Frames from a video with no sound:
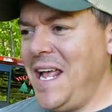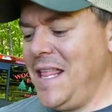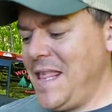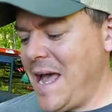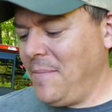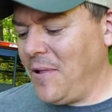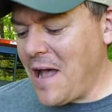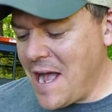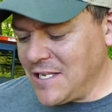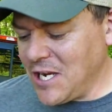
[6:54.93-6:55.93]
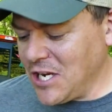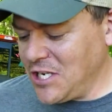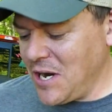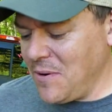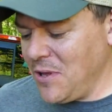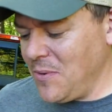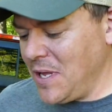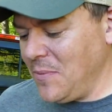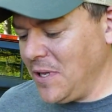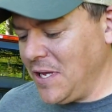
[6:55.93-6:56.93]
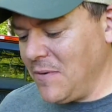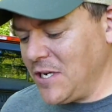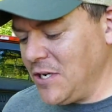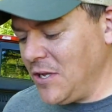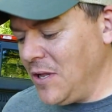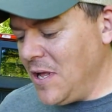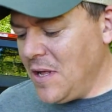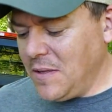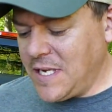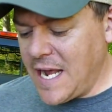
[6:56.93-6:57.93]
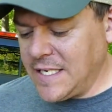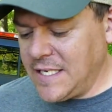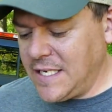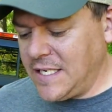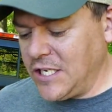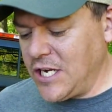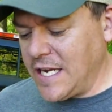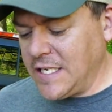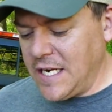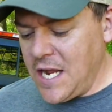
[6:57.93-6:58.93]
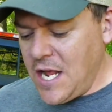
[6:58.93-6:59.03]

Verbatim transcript: in that plot. So I'll share with you what, what the original tests suggested.